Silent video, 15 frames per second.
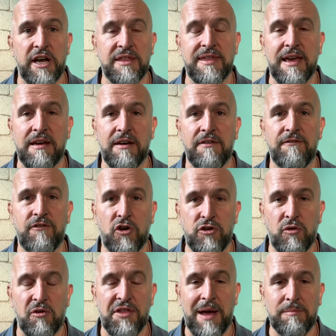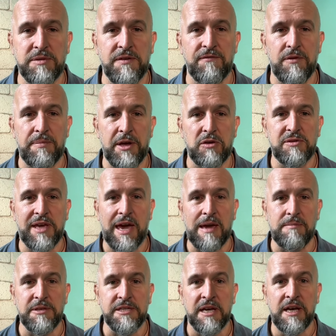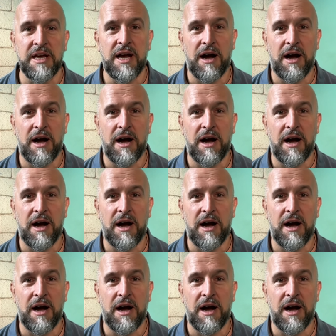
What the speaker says: I think, for Northampton from those games.